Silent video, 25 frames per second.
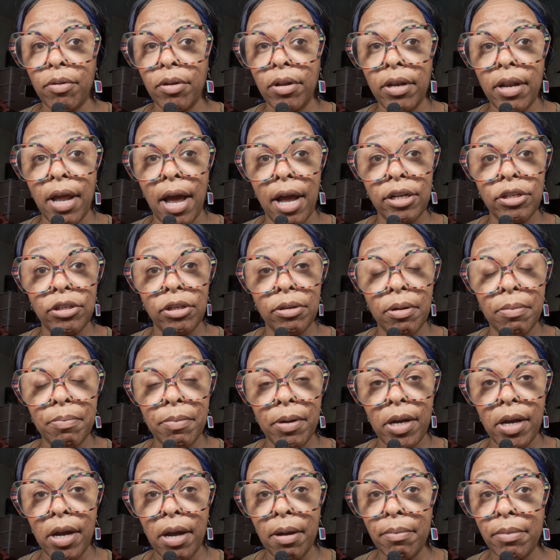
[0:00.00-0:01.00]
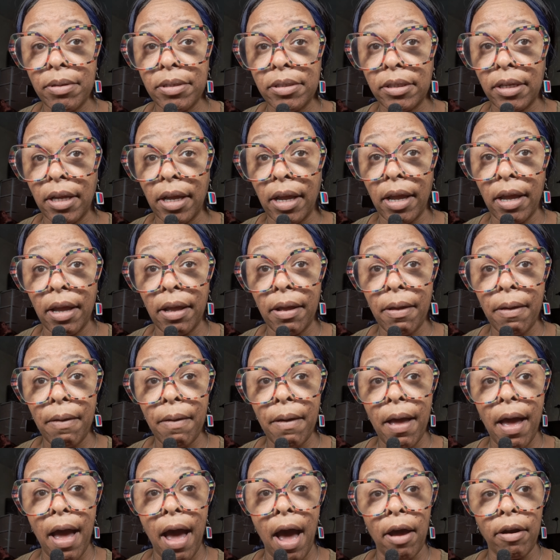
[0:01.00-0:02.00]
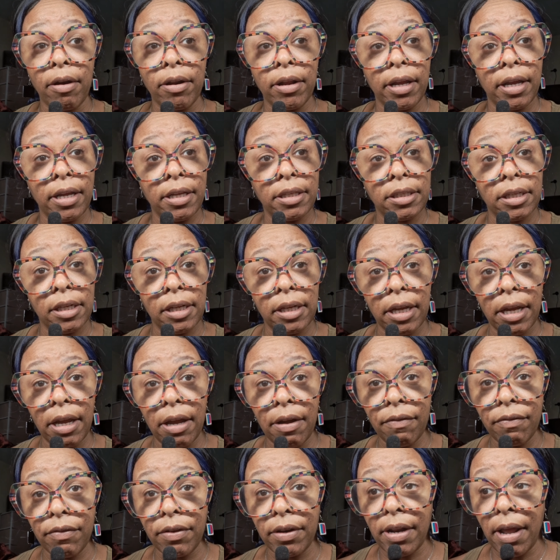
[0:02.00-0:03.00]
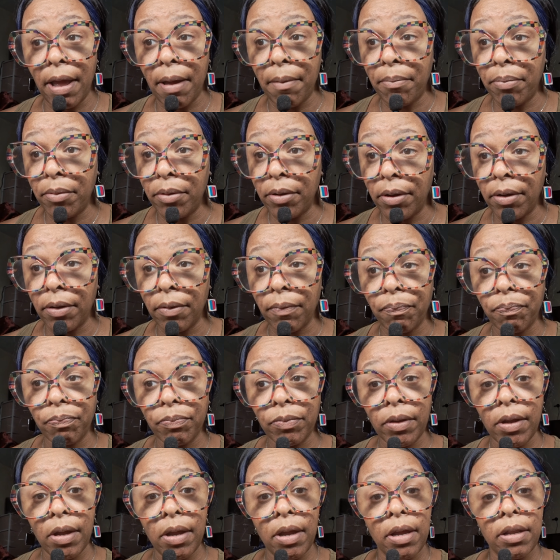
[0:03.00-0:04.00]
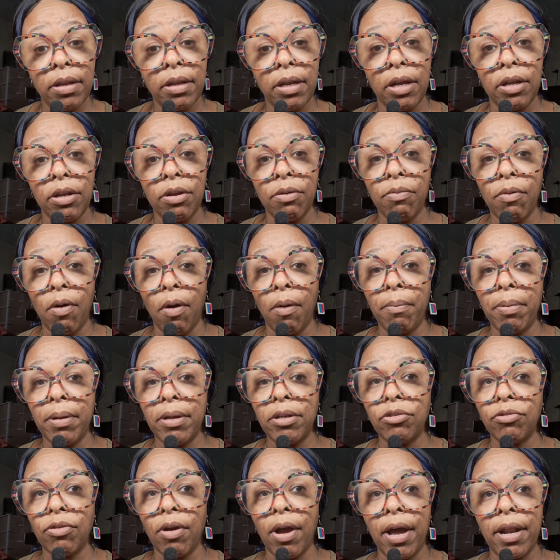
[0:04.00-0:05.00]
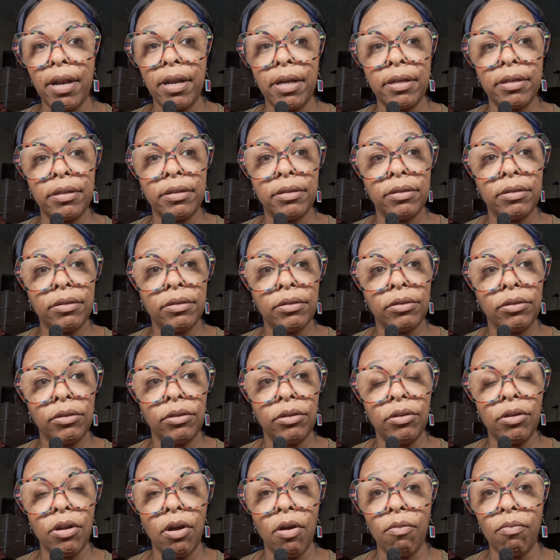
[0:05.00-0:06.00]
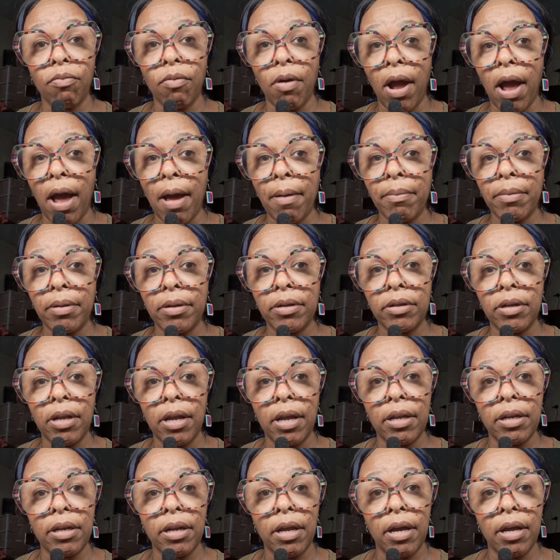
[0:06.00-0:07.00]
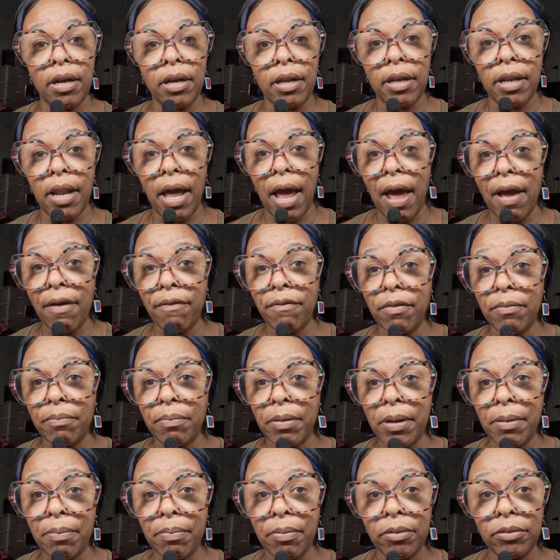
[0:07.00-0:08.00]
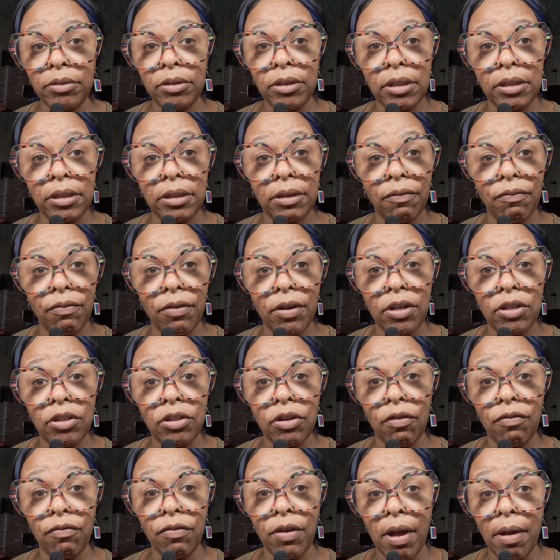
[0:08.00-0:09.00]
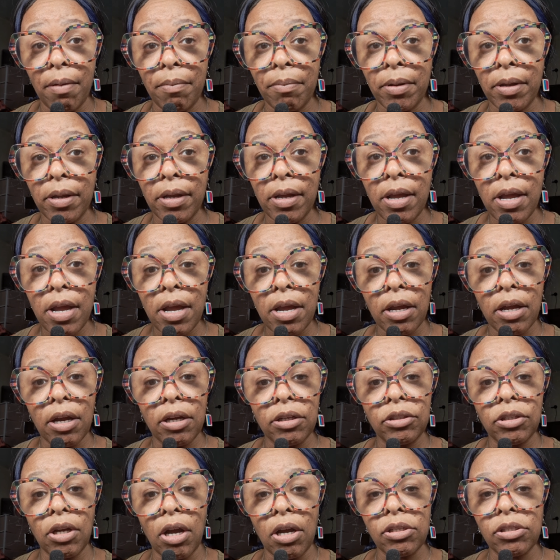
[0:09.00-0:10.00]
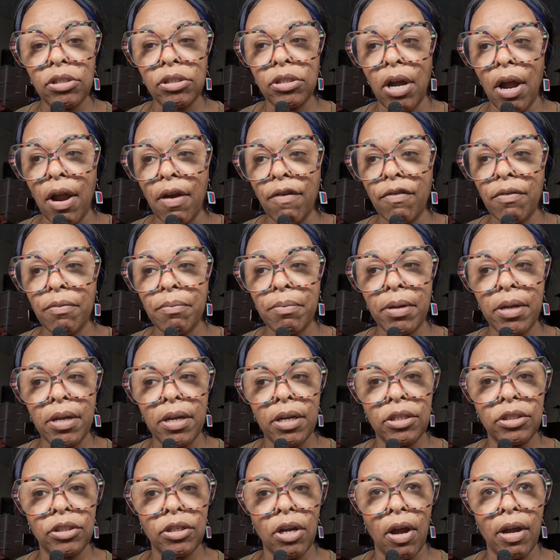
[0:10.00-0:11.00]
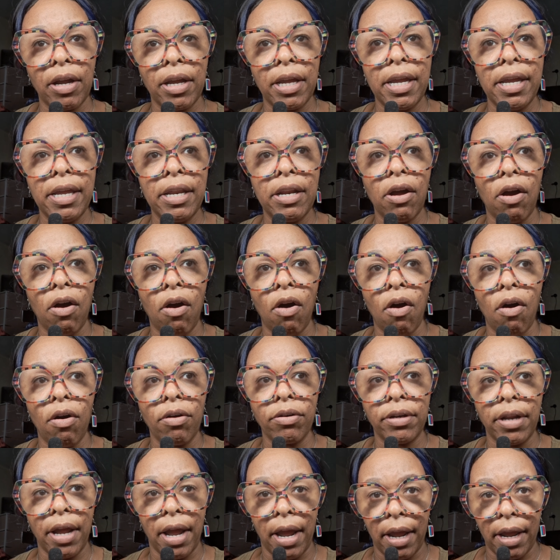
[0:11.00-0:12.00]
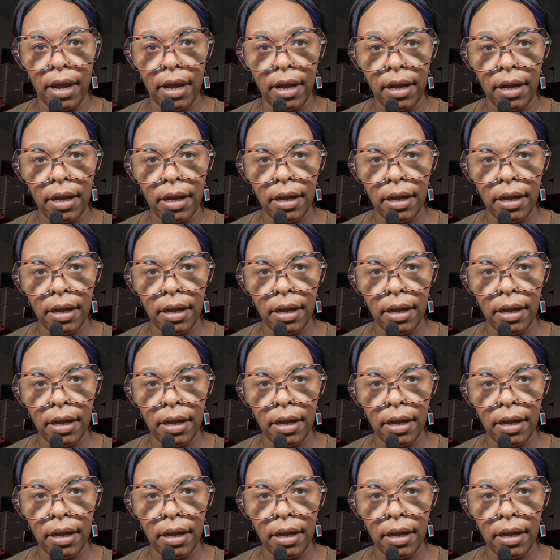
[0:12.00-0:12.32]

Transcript: Elijah Muhammad said, How to Eat to Live in that book, then you won't be trying to, rob and unalive people just to feed your family because y'all starving because y'all eat all day.